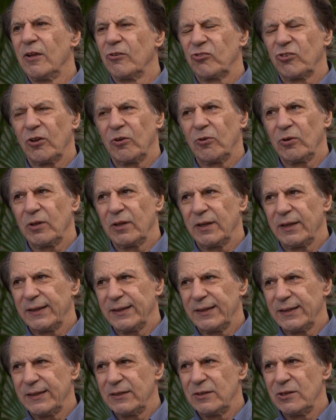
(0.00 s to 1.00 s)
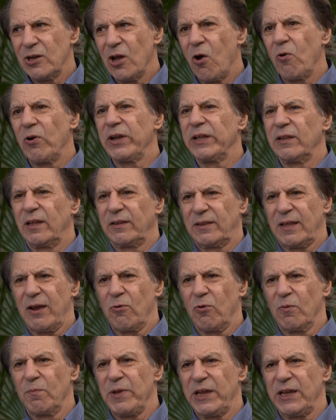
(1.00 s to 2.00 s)
So knowing that
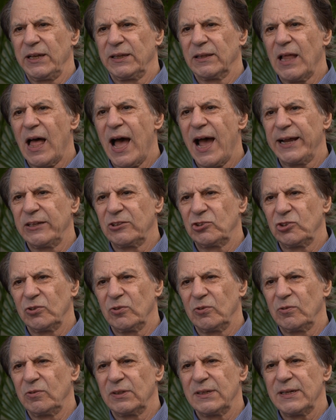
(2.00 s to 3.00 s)
they were being lied to,